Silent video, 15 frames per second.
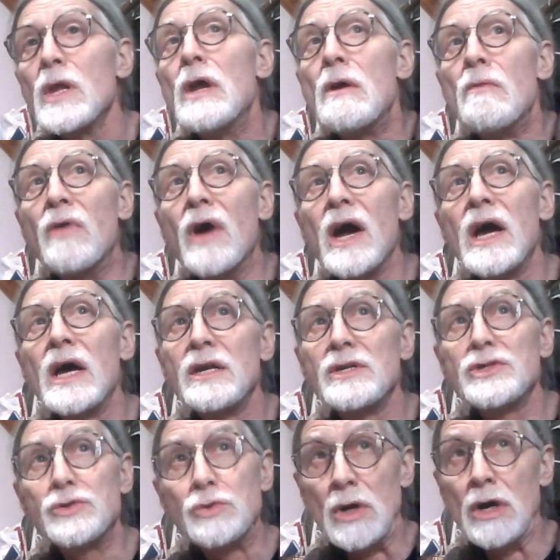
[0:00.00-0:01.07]

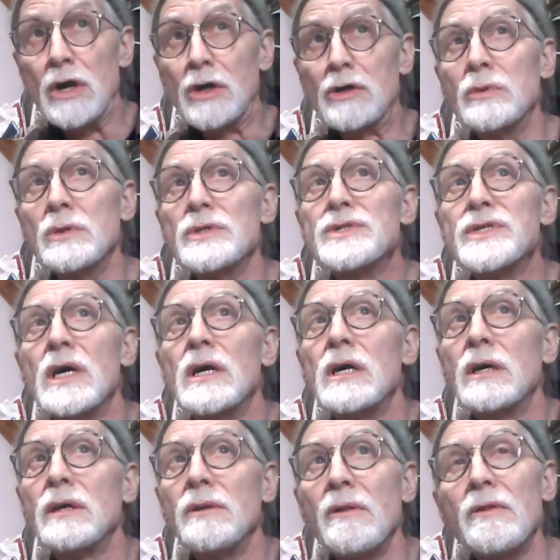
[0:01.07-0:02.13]
That truck was
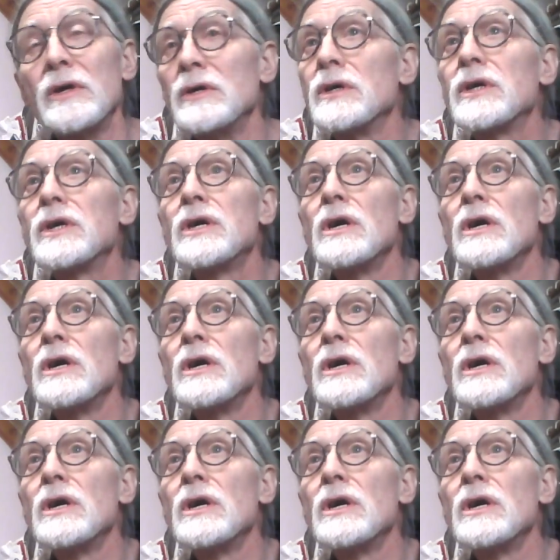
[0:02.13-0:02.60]
on the